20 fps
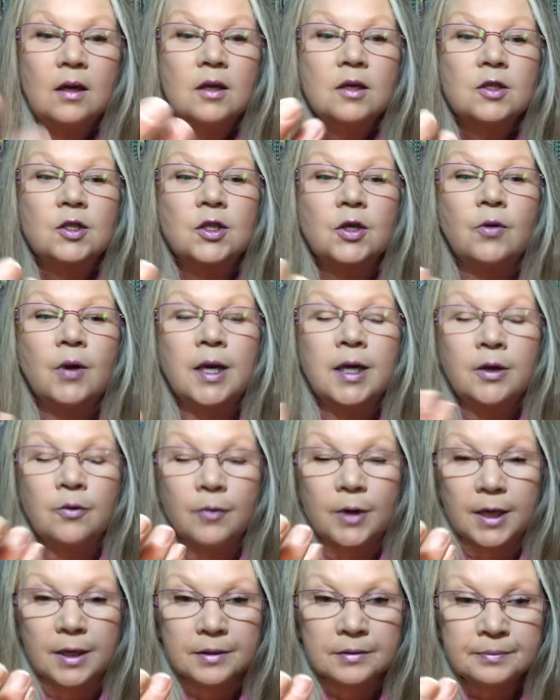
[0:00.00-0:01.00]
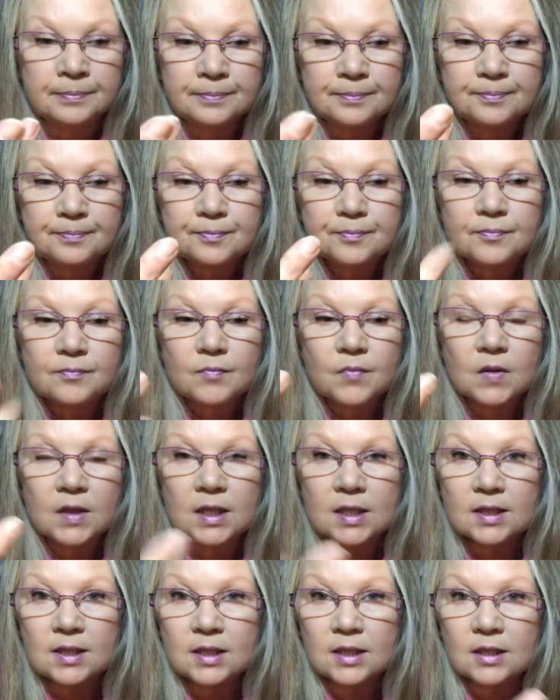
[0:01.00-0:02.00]
So anyway,
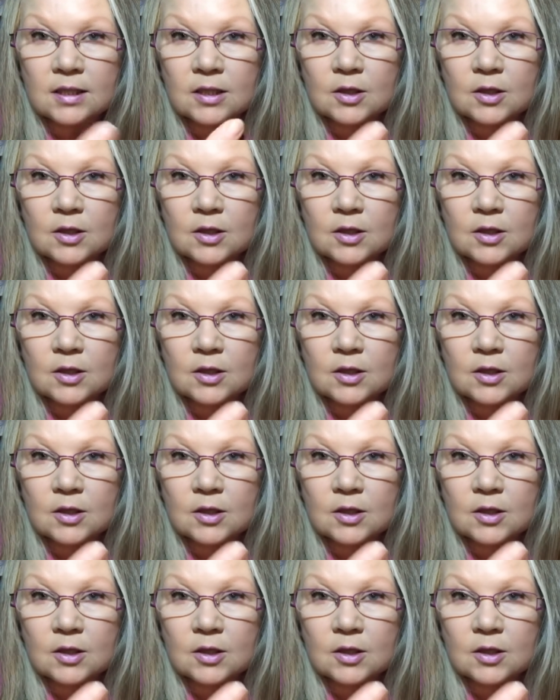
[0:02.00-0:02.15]
this is